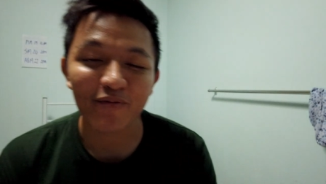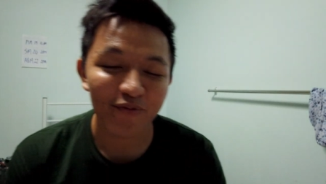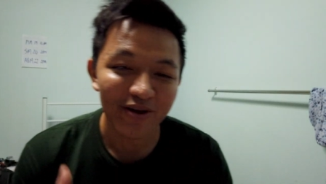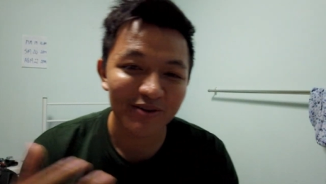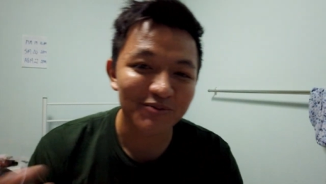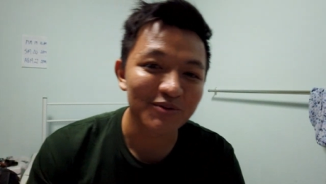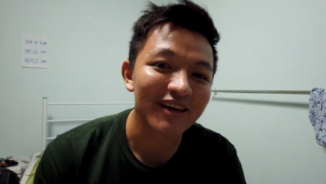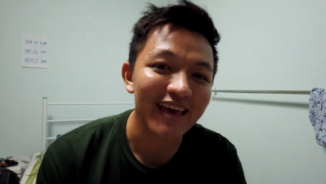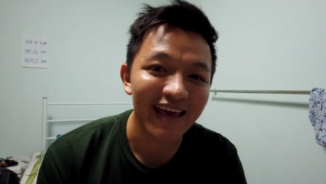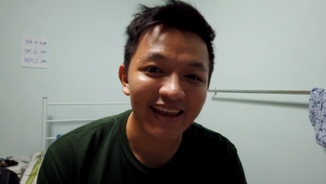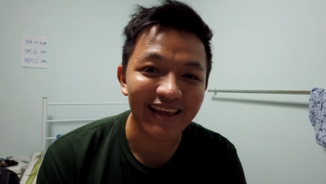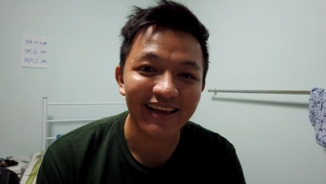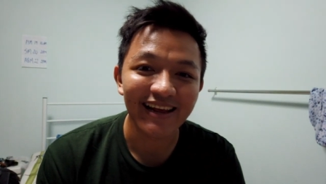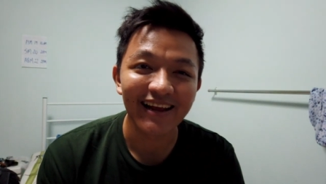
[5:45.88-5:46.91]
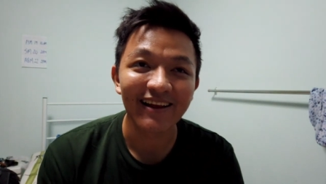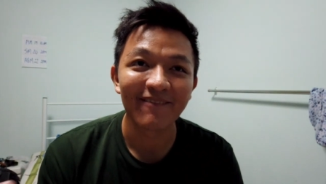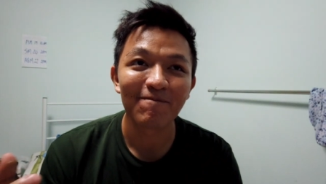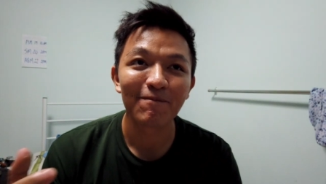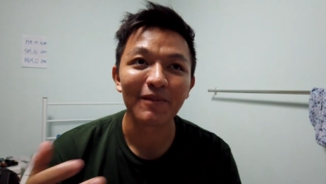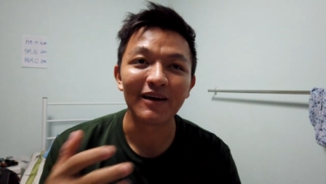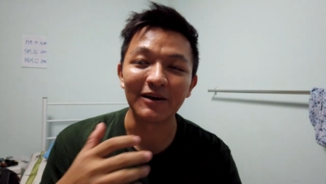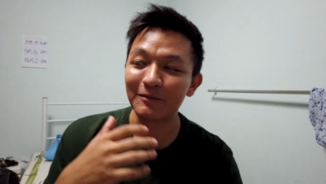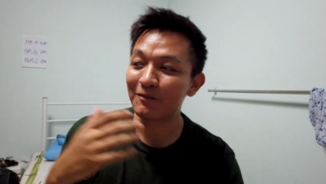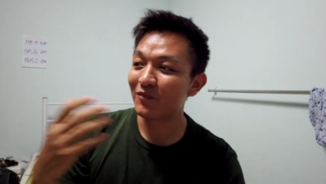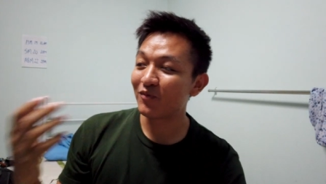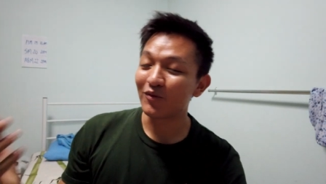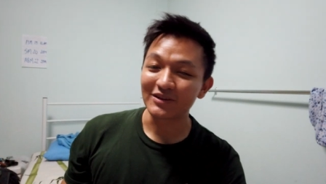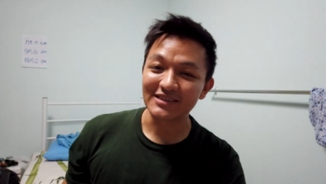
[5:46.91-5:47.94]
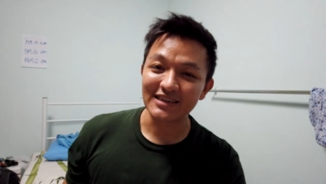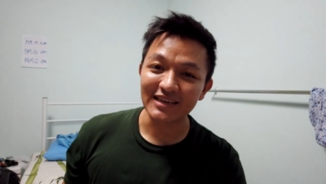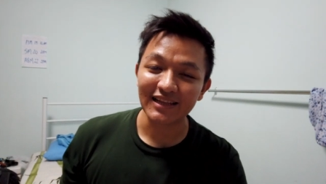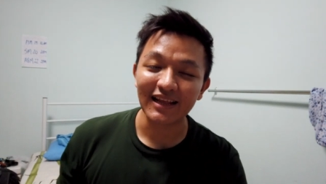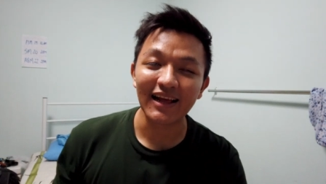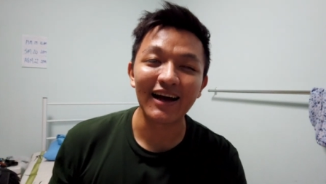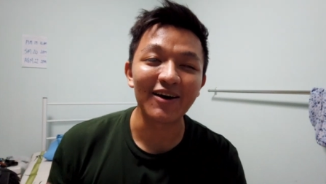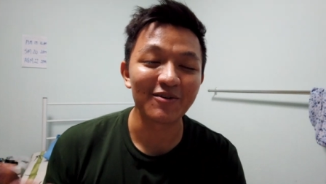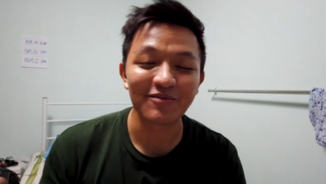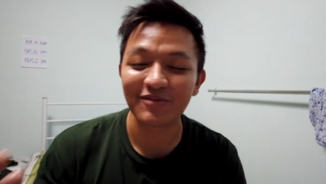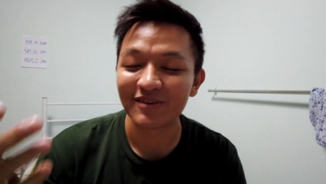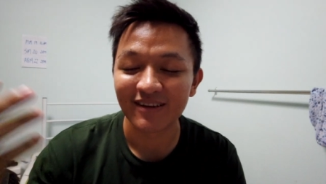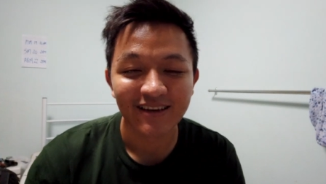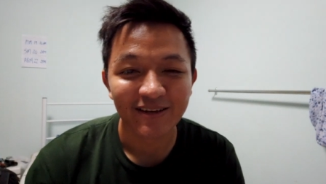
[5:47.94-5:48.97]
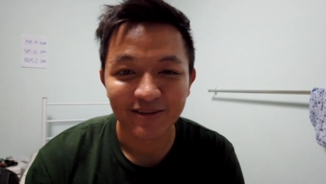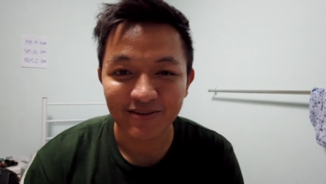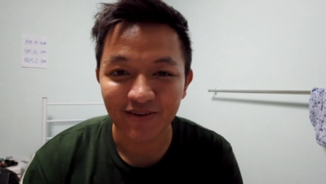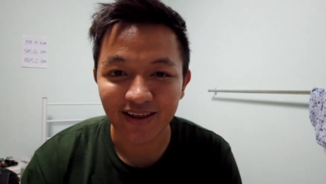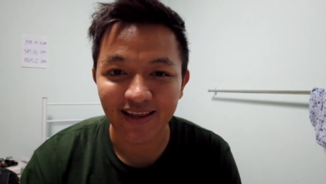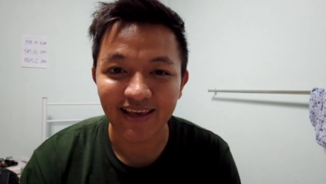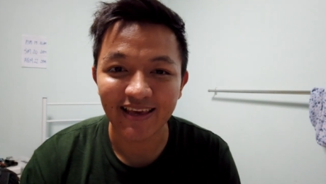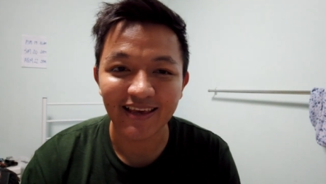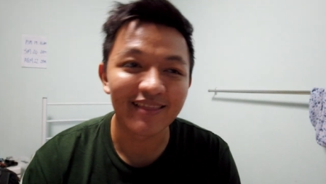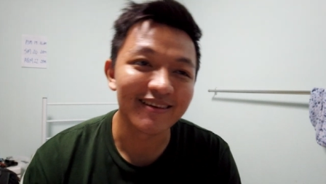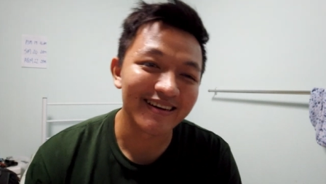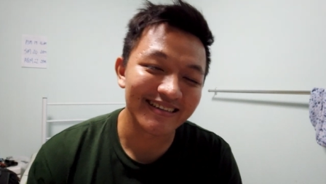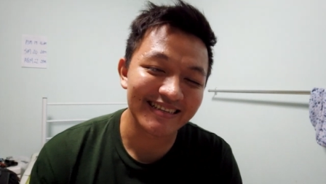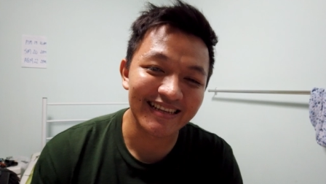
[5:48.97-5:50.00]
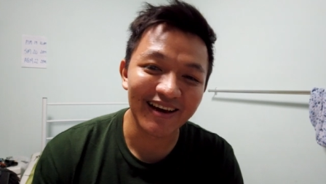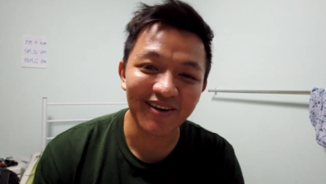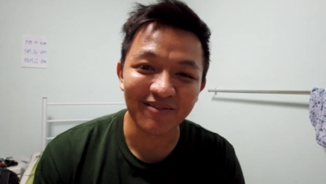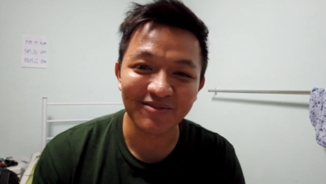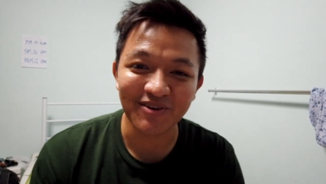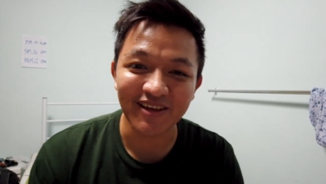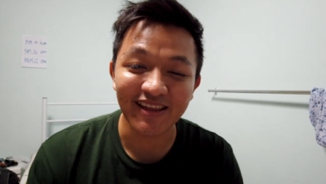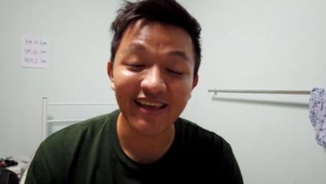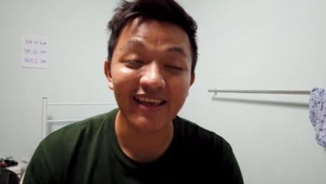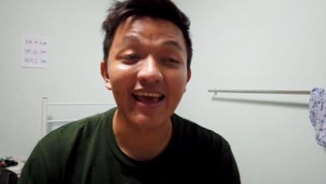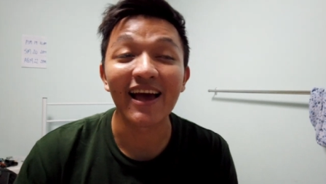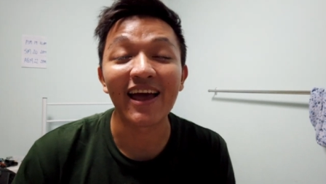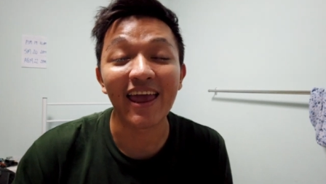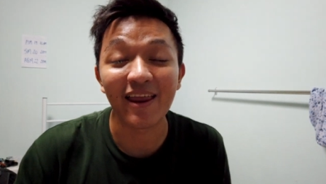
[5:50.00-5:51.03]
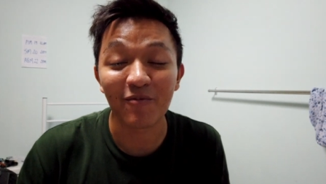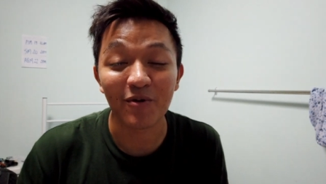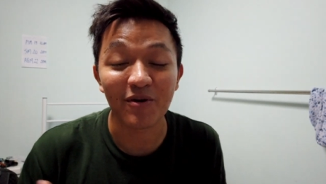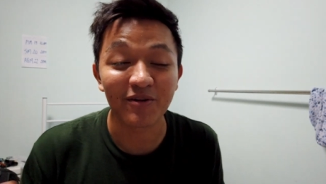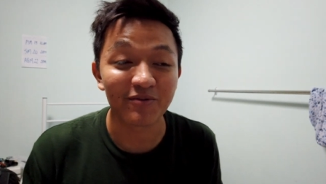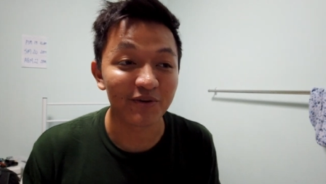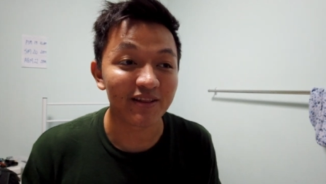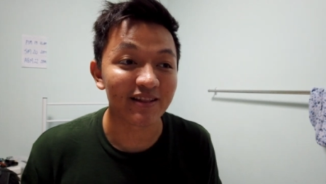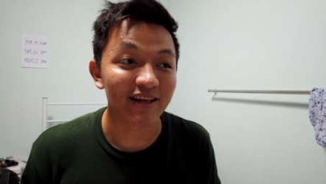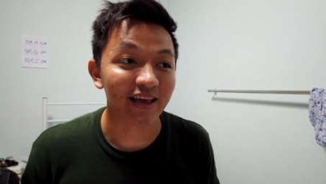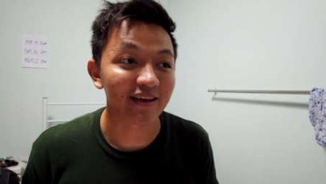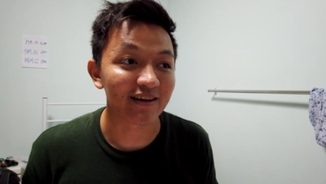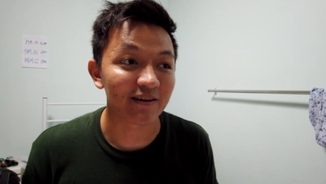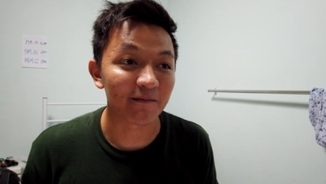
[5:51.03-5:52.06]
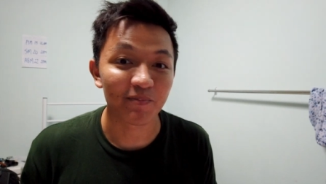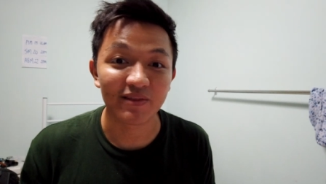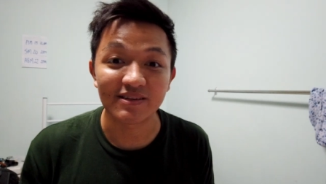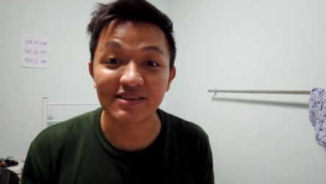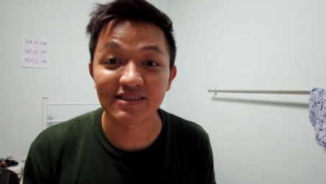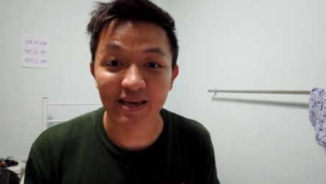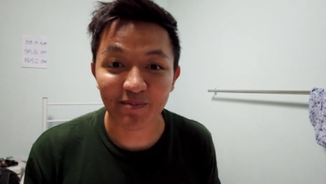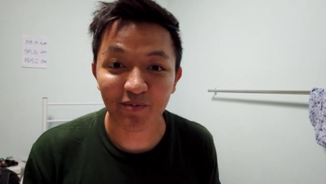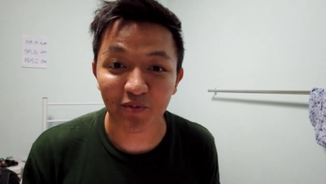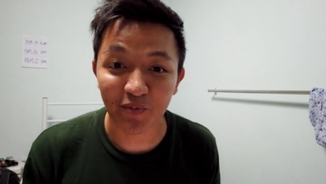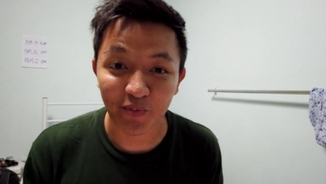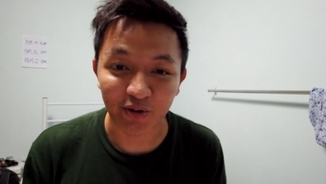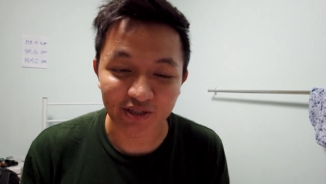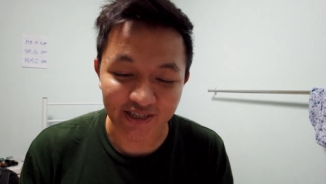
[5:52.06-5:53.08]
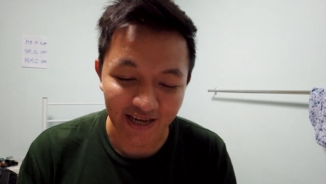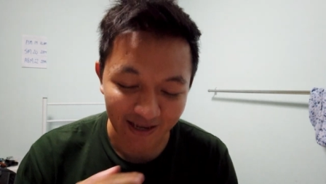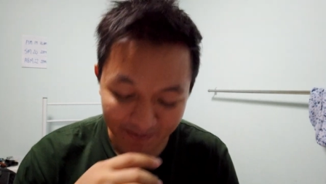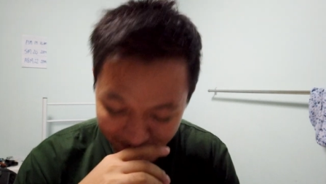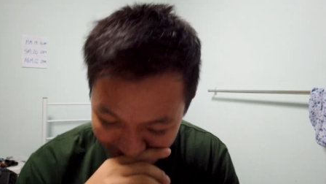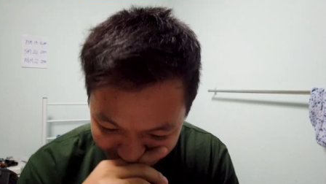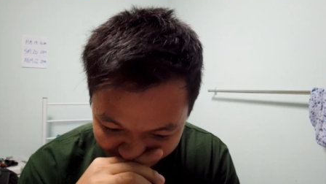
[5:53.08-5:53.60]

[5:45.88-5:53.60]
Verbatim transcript: my friends were getting 14 out of 20, 13 out of 20, yeah, and we were doing like the same group project,